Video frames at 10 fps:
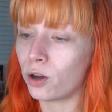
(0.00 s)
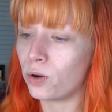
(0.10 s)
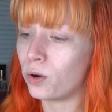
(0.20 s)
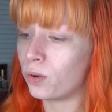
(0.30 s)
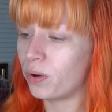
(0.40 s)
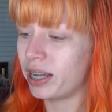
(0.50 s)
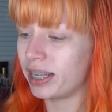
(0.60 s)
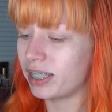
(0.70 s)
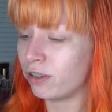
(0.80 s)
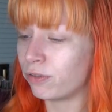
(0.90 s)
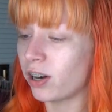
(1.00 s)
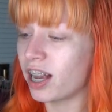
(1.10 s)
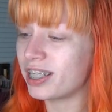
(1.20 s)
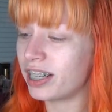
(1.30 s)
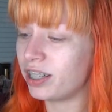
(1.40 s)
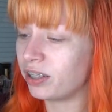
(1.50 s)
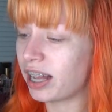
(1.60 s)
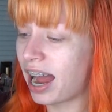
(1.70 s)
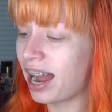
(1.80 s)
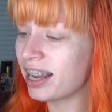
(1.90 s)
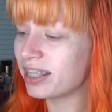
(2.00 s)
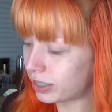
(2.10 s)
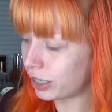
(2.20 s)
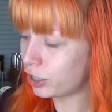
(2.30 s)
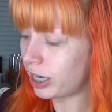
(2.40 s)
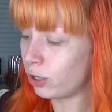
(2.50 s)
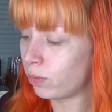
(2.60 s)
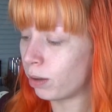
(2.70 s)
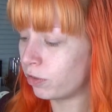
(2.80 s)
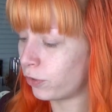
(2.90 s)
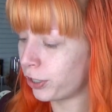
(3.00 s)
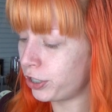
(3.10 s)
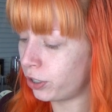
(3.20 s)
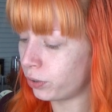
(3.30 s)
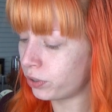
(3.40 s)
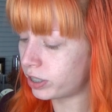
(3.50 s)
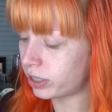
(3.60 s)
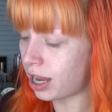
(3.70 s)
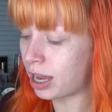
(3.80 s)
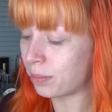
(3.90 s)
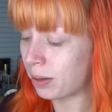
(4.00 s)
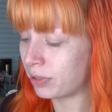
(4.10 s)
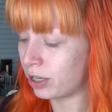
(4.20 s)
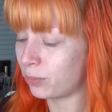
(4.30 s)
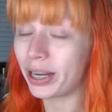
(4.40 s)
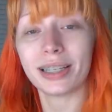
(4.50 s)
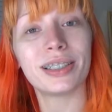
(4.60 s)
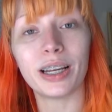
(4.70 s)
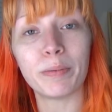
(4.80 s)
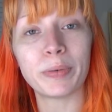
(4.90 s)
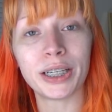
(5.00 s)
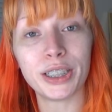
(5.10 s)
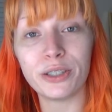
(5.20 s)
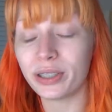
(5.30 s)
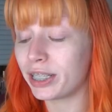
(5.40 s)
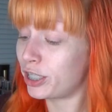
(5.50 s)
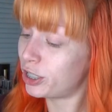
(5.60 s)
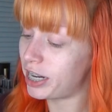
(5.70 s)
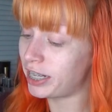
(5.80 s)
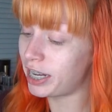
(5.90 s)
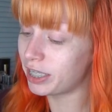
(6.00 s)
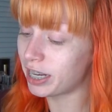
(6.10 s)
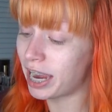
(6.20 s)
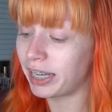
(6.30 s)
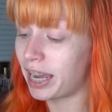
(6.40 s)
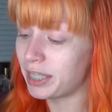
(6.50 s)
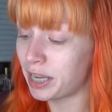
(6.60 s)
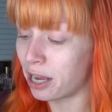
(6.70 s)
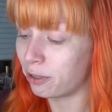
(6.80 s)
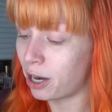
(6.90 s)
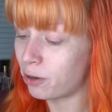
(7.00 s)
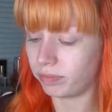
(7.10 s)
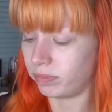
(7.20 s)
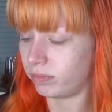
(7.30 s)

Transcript: Oh, it's like frosted glass. It says shake well before use. I'm gonna wait until I'm about to use it to shake it, I guess. I don't know.